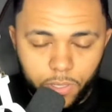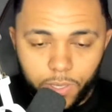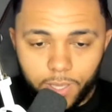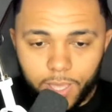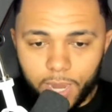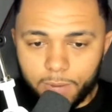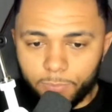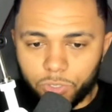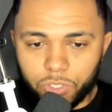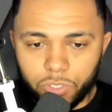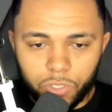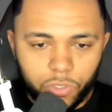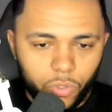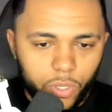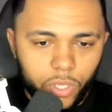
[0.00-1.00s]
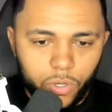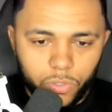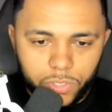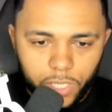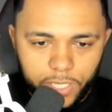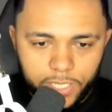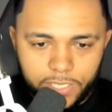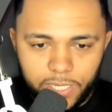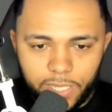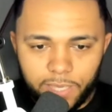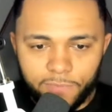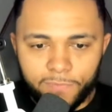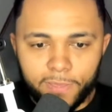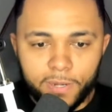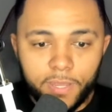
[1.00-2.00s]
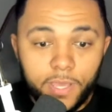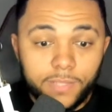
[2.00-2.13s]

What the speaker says: Callum Hudson-Odoi, who looks like he's leaving.